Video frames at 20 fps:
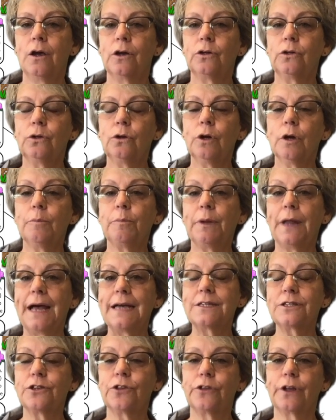
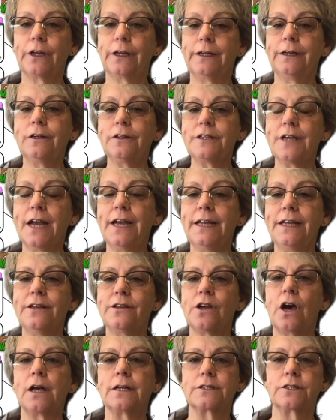Chloroplasts are the little tiny
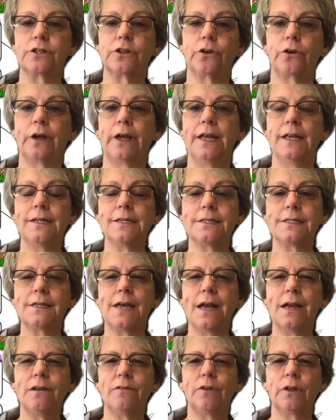dots that are
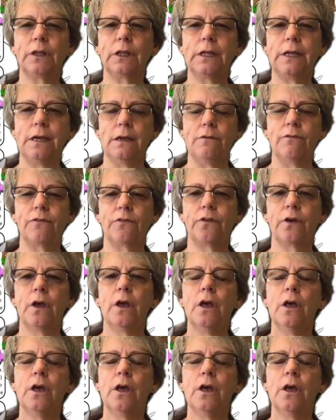inside of a leaf.